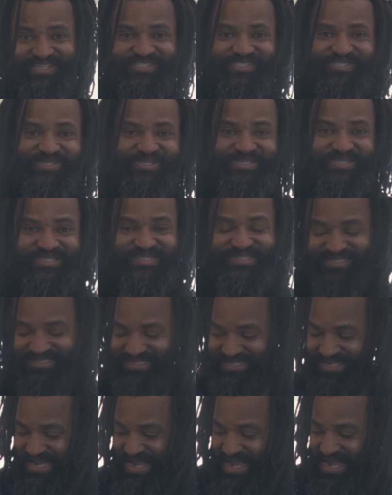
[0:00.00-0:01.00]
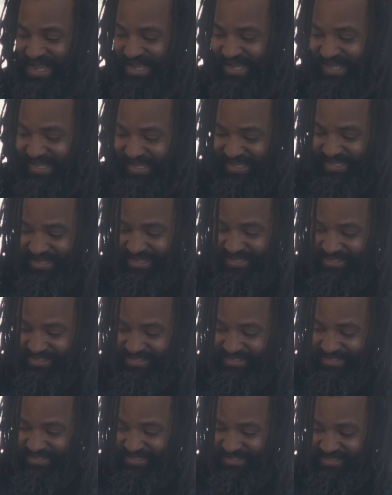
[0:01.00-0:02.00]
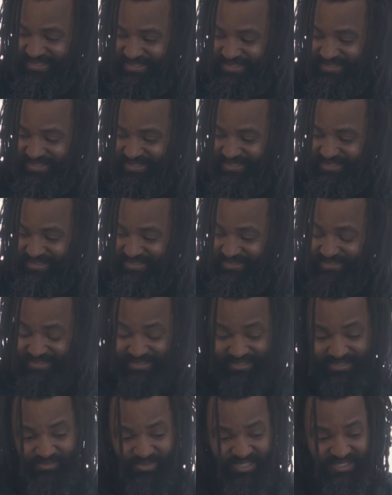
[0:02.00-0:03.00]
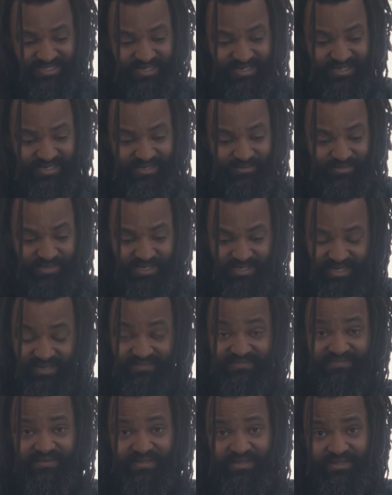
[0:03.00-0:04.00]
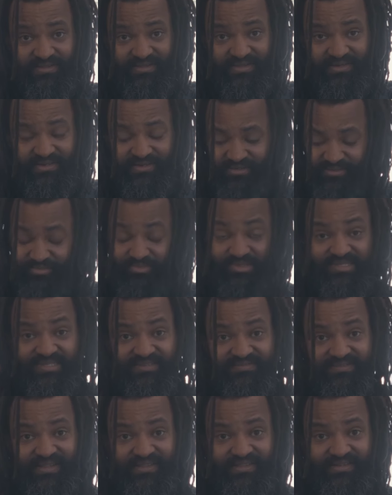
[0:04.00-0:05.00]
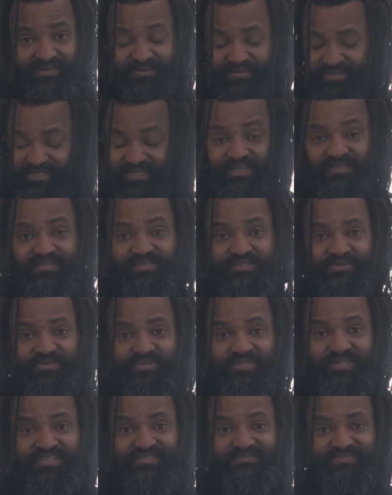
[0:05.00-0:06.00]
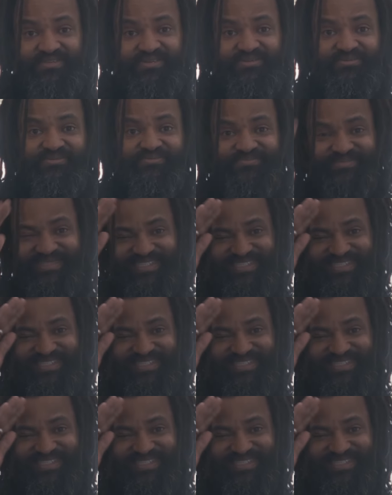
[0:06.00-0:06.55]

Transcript: join us. And in the meantime, have fun out there, be safe out there, and I'll see you in the next video.